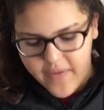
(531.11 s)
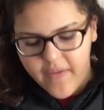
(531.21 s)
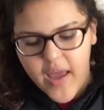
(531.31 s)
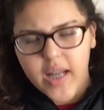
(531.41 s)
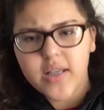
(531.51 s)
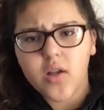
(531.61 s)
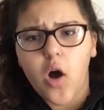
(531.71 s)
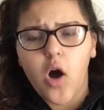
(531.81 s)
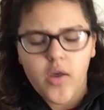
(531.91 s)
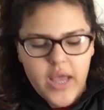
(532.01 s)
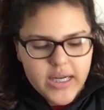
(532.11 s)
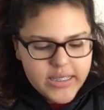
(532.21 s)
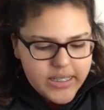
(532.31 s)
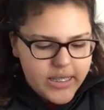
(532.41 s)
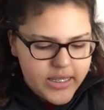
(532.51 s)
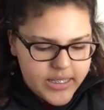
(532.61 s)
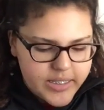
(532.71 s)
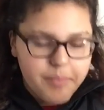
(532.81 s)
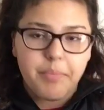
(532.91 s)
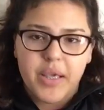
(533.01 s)
And then that is all that is in
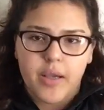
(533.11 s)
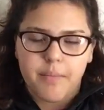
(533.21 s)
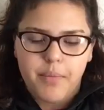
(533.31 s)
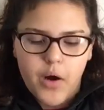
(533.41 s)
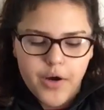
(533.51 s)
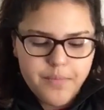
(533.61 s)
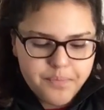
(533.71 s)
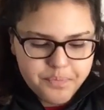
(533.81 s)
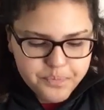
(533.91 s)
this big part.